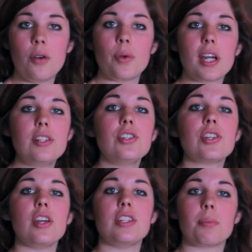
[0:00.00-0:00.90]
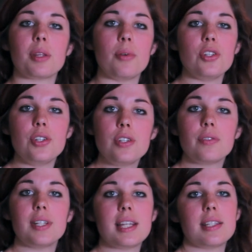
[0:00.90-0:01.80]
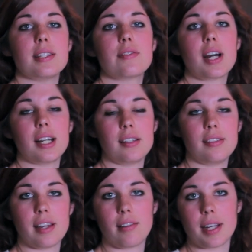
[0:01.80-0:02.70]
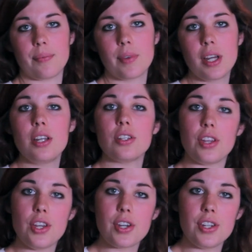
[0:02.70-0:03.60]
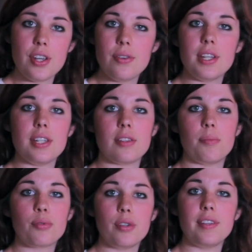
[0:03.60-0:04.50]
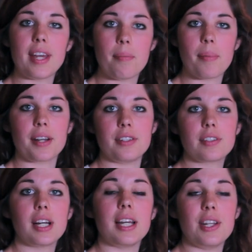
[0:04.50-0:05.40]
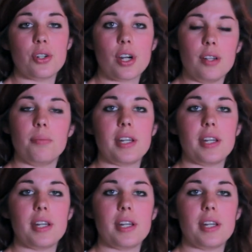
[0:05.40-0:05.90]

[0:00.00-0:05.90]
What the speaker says: We're going to show you some of the most useful lessons of colour theory, so that you can use these to improve the impact of colour in your own